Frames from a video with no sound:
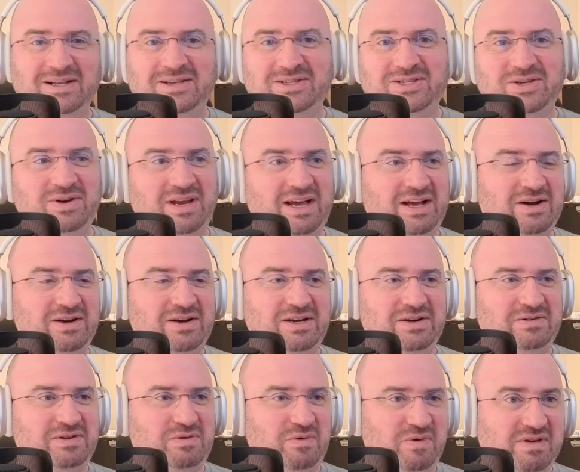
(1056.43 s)
So now
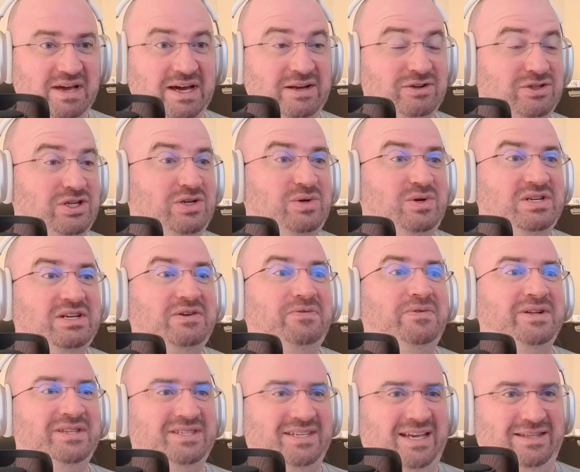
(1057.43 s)
we've got two
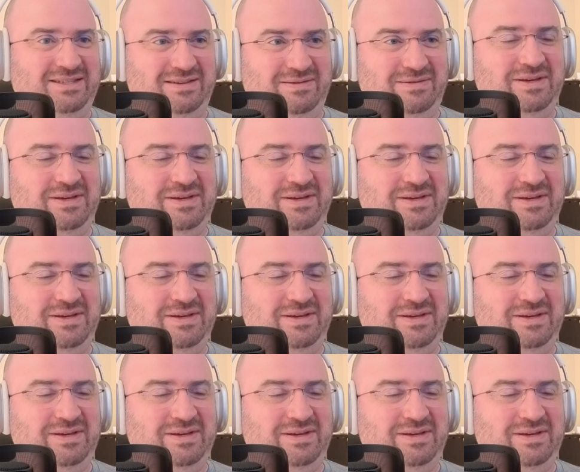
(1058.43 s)
different sets